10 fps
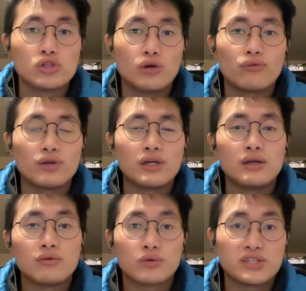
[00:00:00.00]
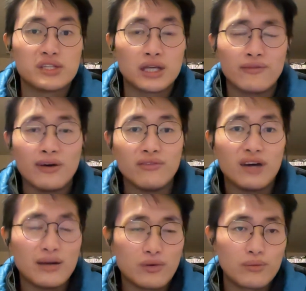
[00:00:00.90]
So if we were to think about
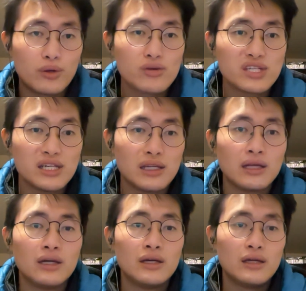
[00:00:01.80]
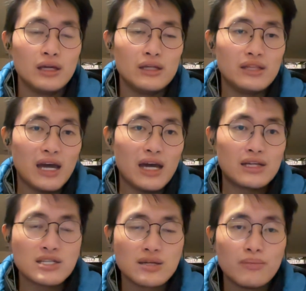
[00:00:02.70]
fiber and protein in
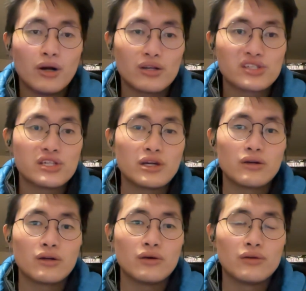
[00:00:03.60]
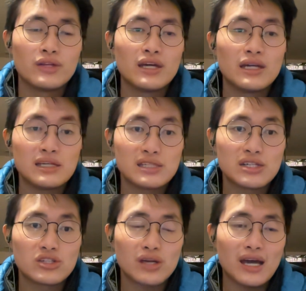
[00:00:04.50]
that party scenario, they
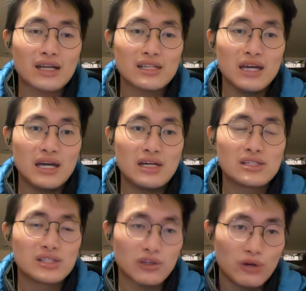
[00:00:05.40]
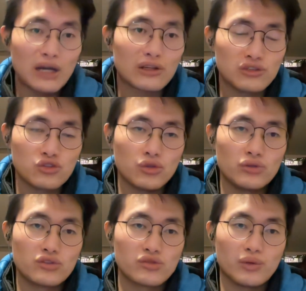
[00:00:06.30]
essentially act as the crowd
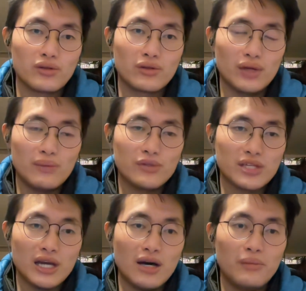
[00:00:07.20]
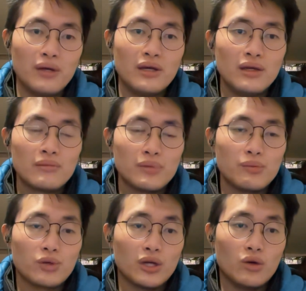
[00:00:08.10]
controllers, where they're able to help
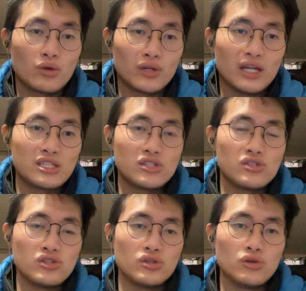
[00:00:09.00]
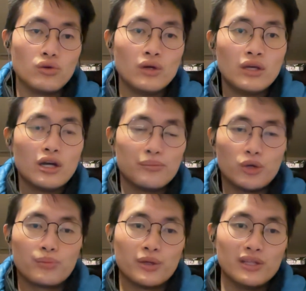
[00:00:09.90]
people get organized into
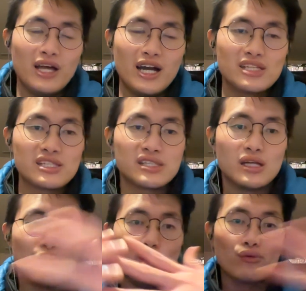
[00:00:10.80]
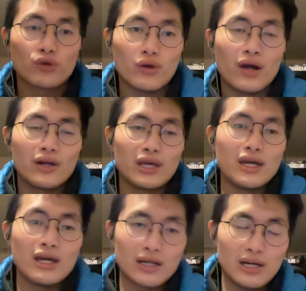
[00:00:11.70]
appropriate lines instead of overcrowding it
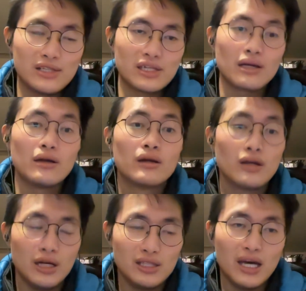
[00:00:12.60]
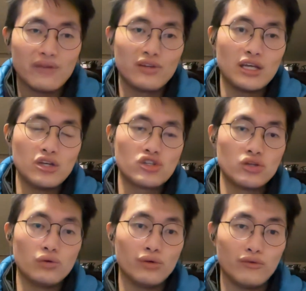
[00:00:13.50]
and causing a lot of an
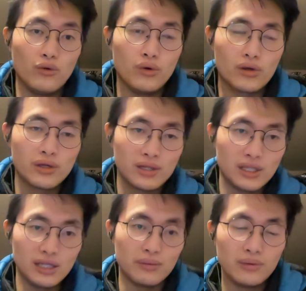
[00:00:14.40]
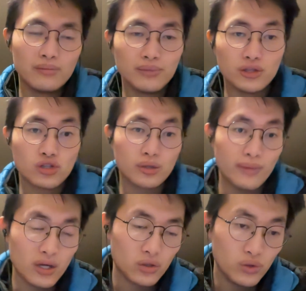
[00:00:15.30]
issue for the blood sugar
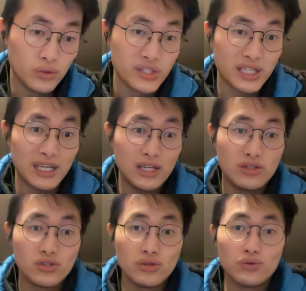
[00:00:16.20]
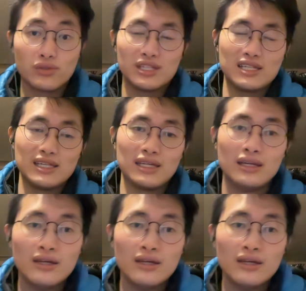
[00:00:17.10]
molecules to get into the